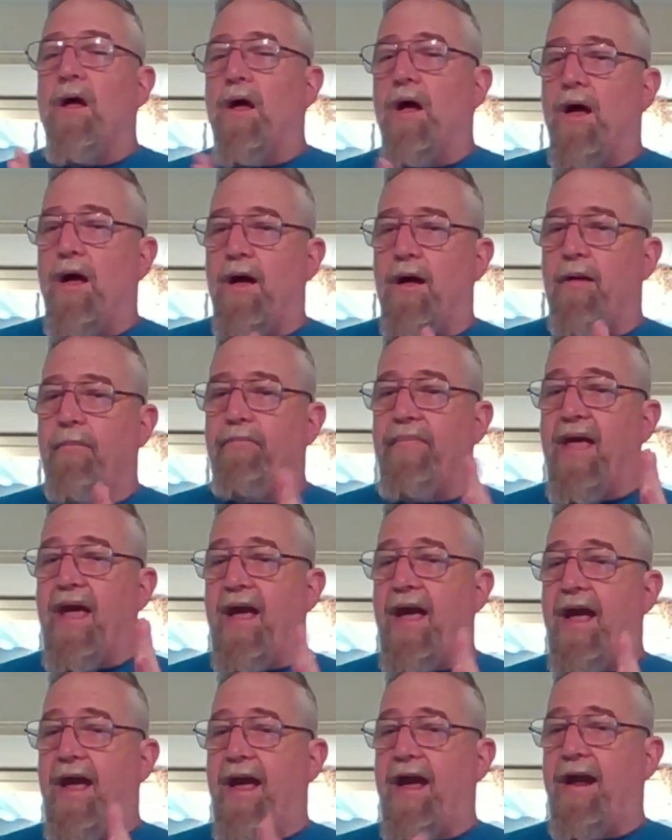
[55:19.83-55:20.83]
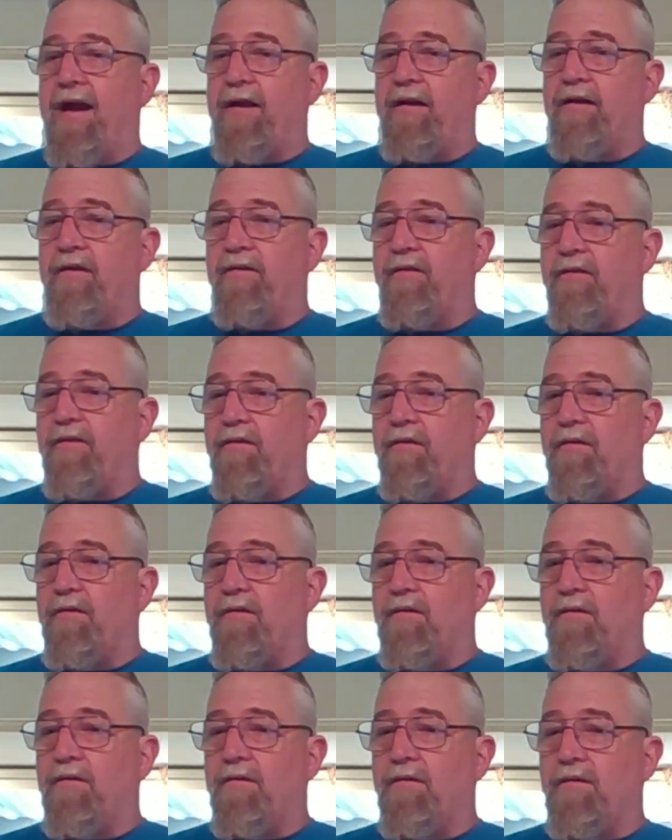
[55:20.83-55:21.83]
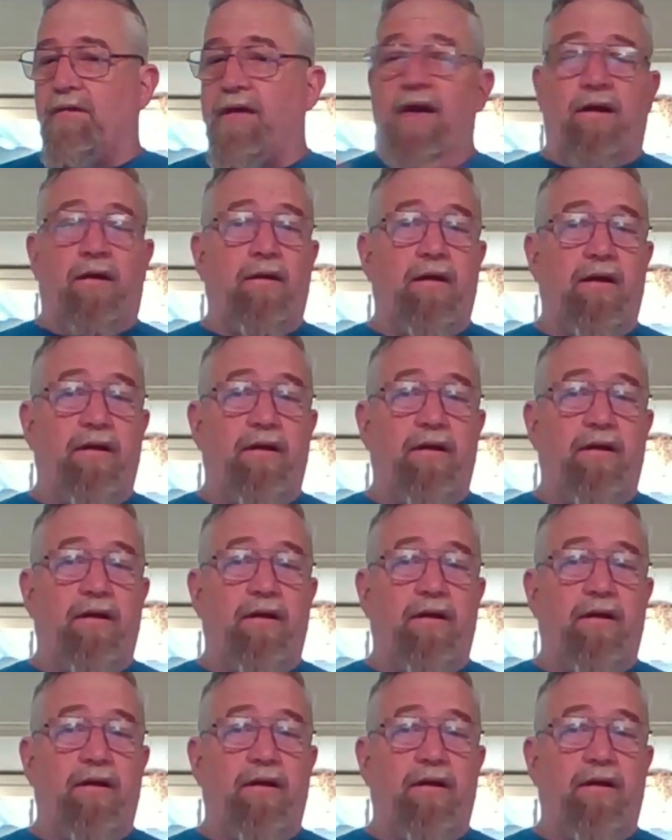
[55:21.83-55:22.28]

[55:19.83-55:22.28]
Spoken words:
And yeah,